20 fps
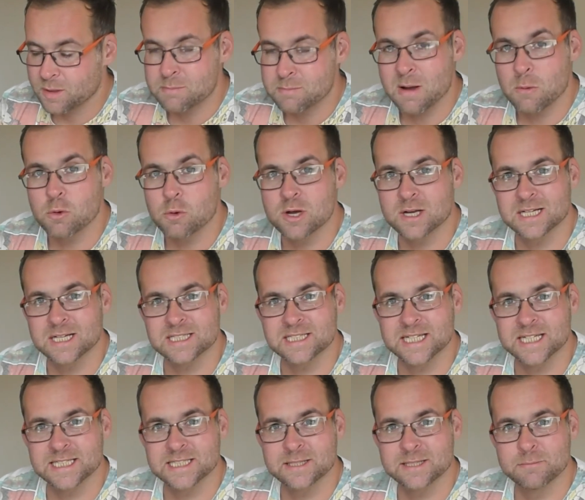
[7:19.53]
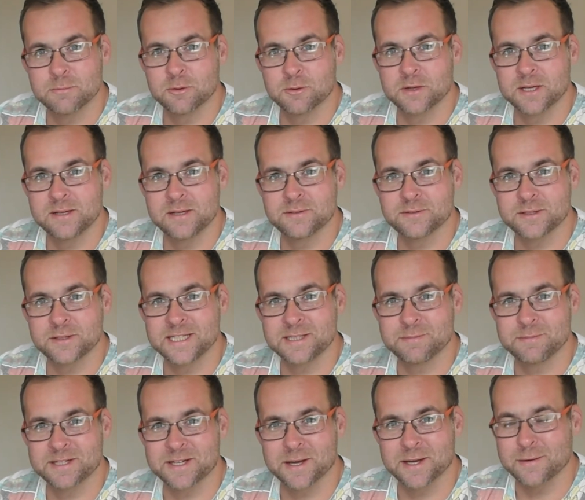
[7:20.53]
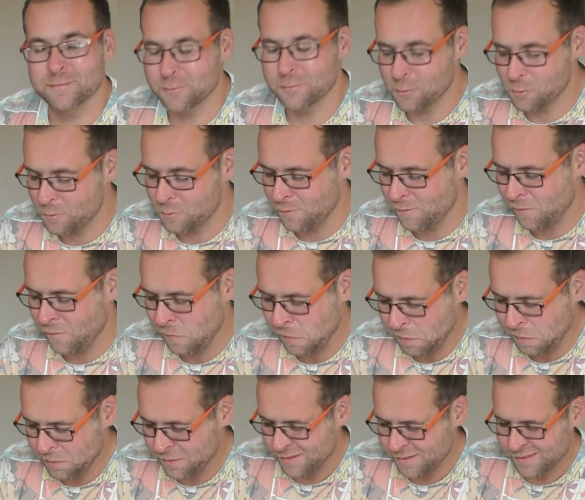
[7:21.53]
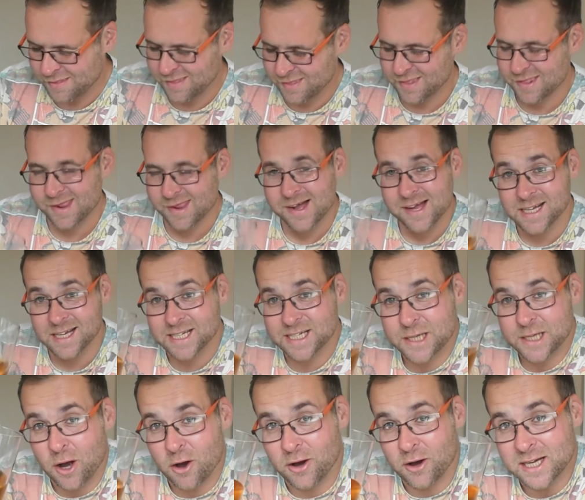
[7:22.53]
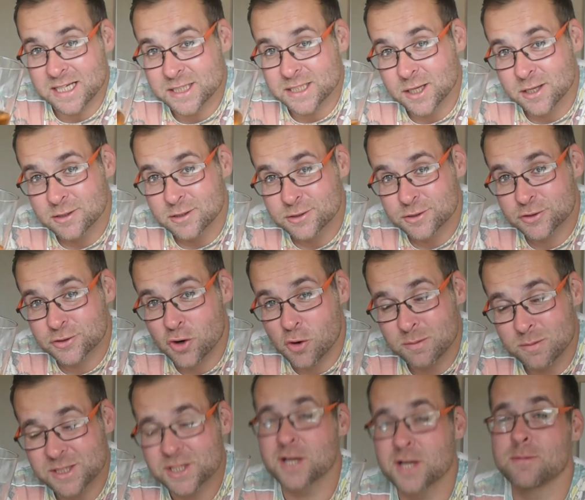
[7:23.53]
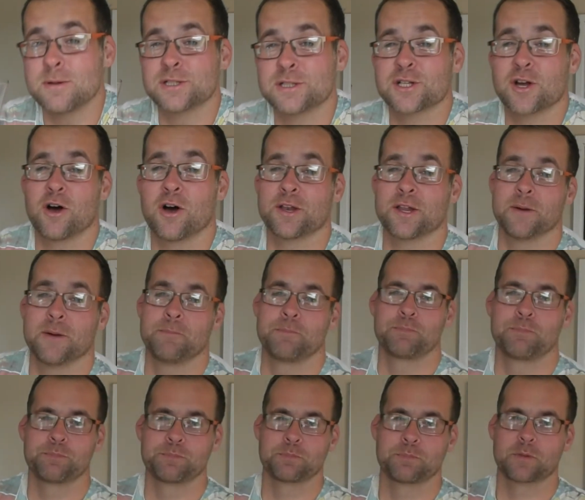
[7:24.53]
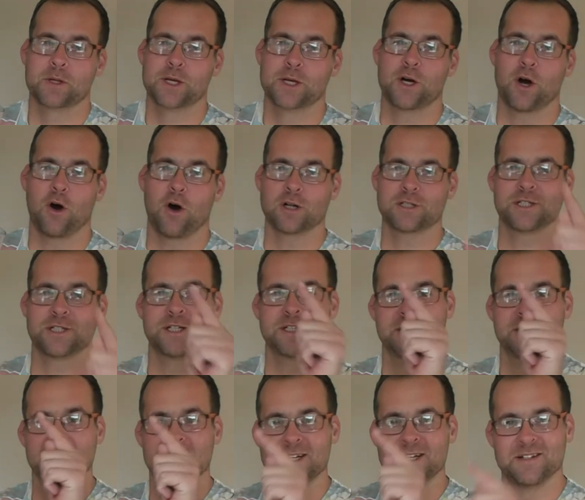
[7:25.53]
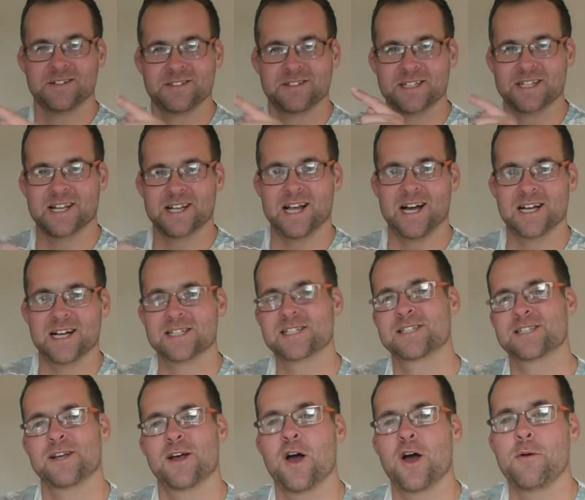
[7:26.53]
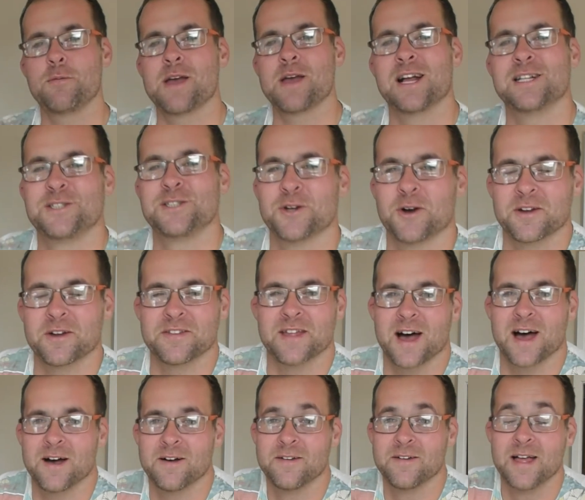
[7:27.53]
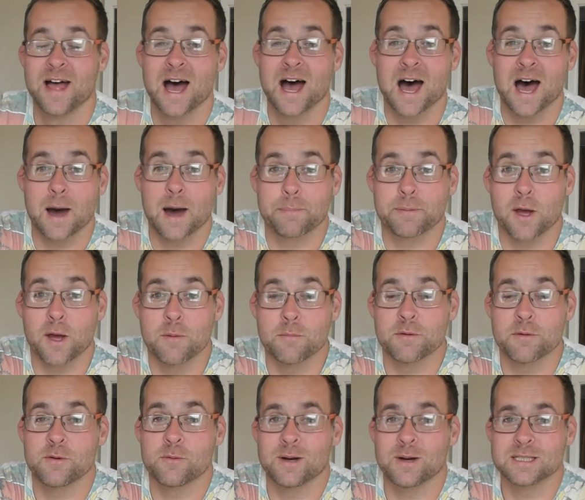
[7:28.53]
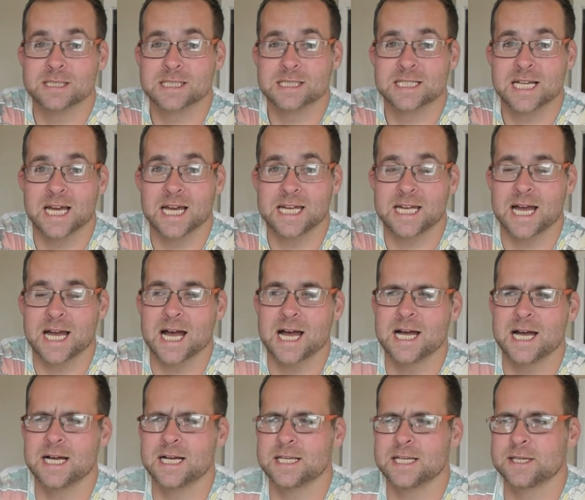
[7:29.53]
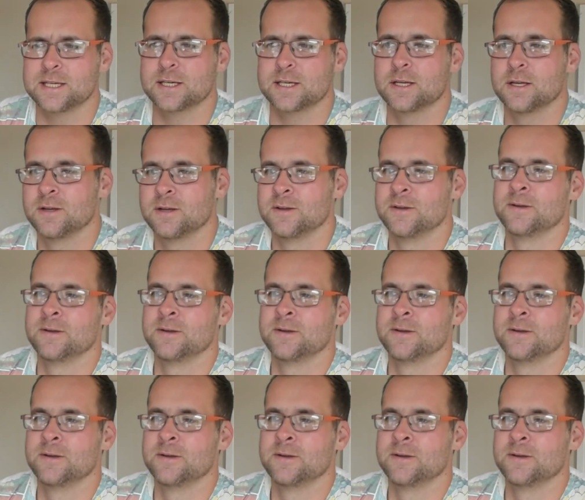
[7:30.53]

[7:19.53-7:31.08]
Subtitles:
might work at 6 in the morning, so I need to be careful. Guys, strawberry turbo cider, carton to glass. Hope you enjoyed that. Happy Homebrew Wednesday, and